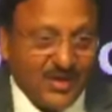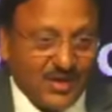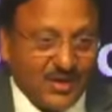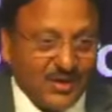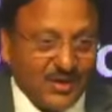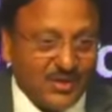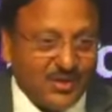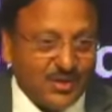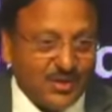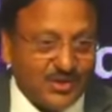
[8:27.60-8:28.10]

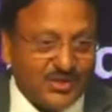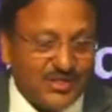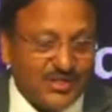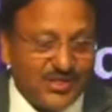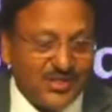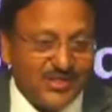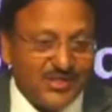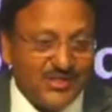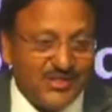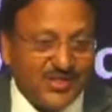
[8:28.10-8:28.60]
You would
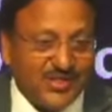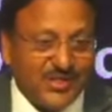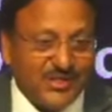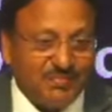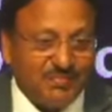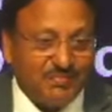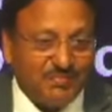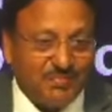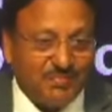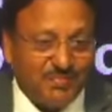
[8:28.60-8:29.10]
see the
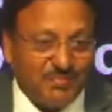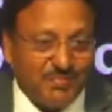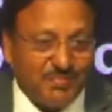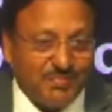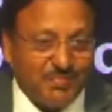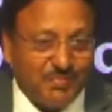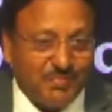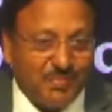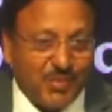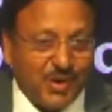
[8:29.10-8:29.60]

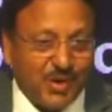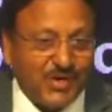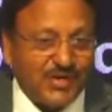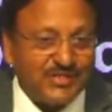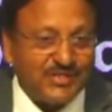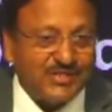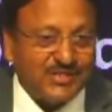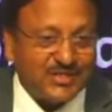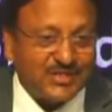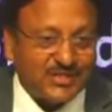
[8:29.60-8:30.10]
polling
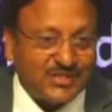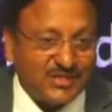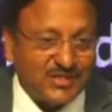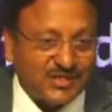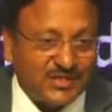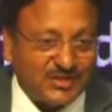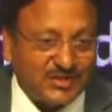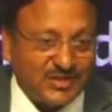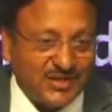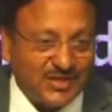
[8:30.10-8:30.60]

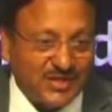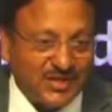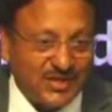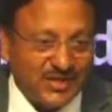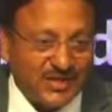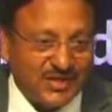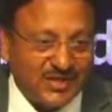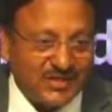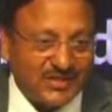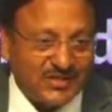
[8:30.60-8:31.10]
station on
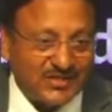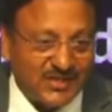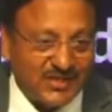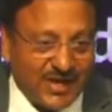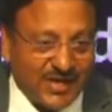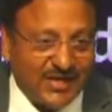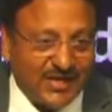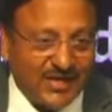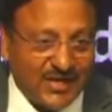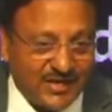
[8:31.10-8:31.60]
the
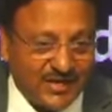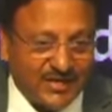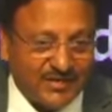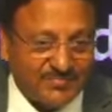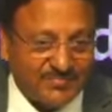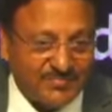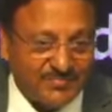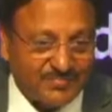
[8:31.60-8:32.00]
slide here.